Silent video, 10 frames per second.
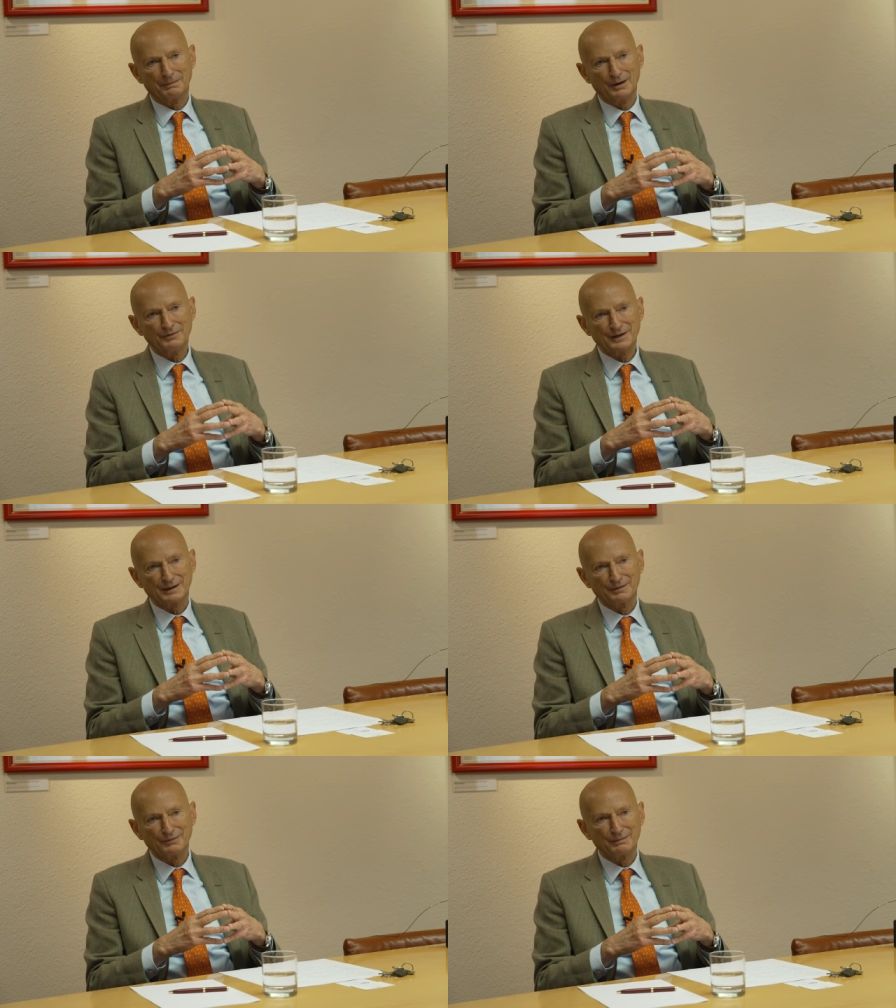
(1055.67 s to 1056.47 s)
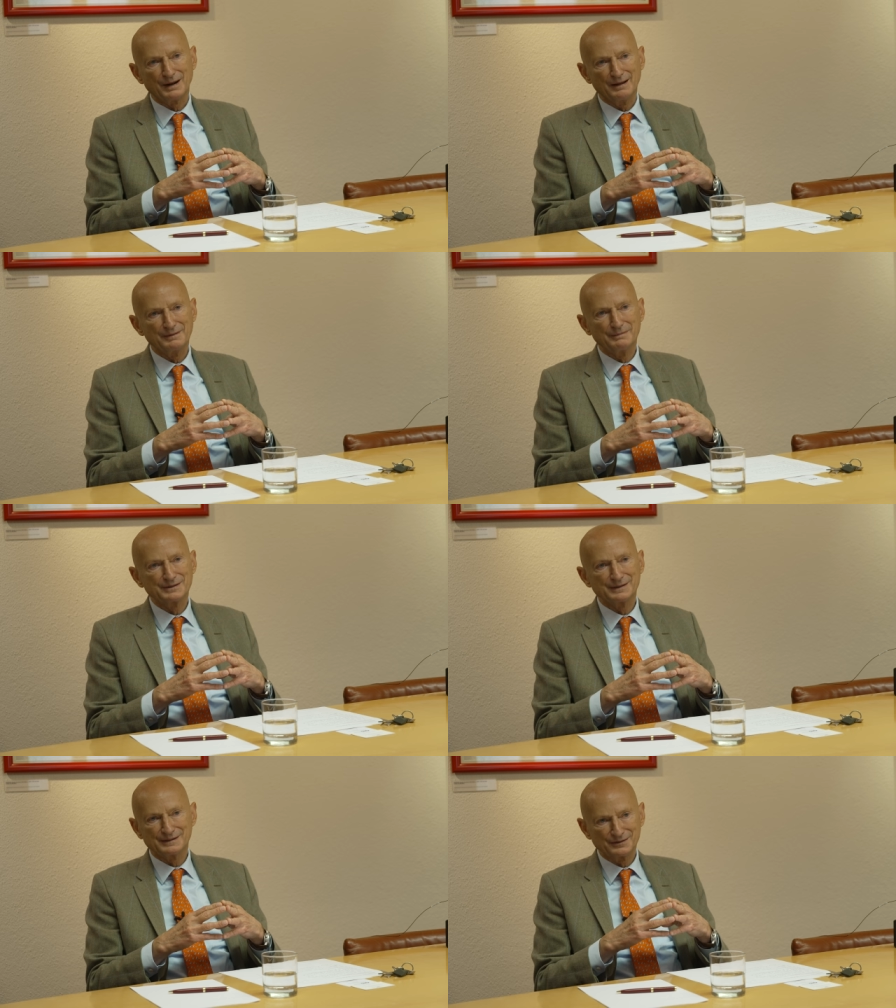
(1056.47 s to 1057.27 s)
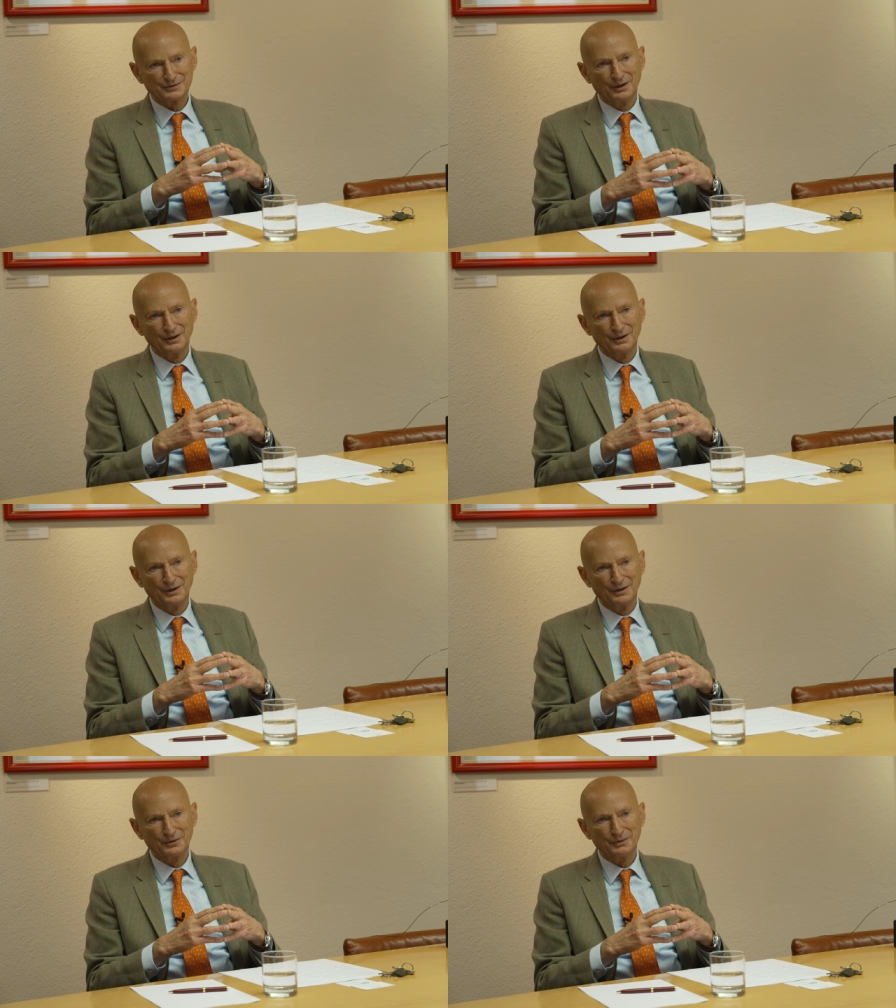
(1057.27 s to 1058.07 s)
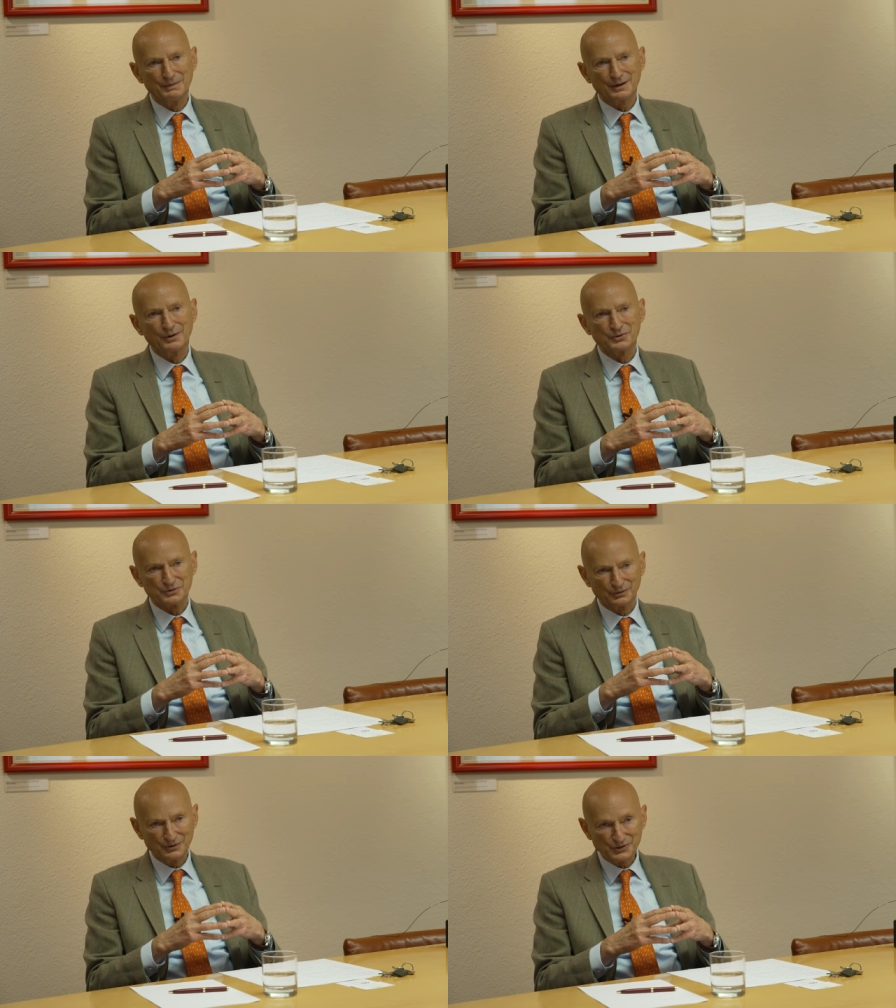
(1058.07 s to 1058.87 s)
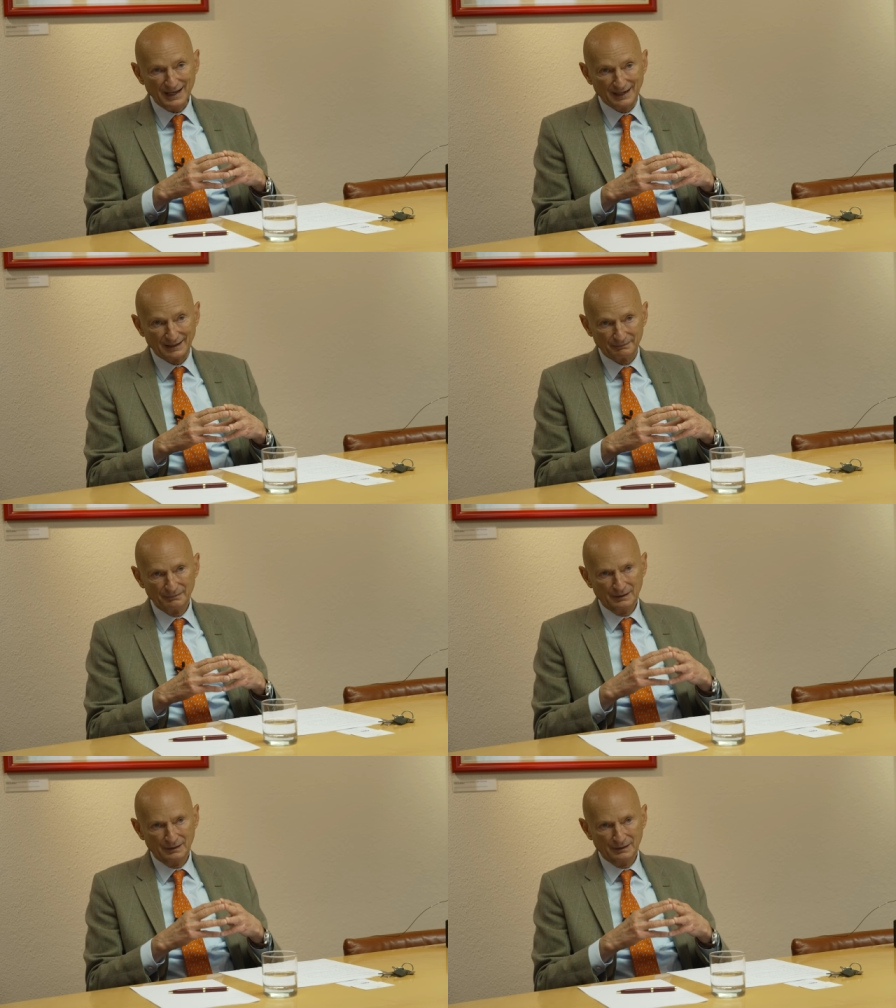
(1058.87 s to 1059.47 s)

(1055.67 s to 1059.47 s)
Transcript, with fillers: profitable for private businesses to, uh, to, be close to the state.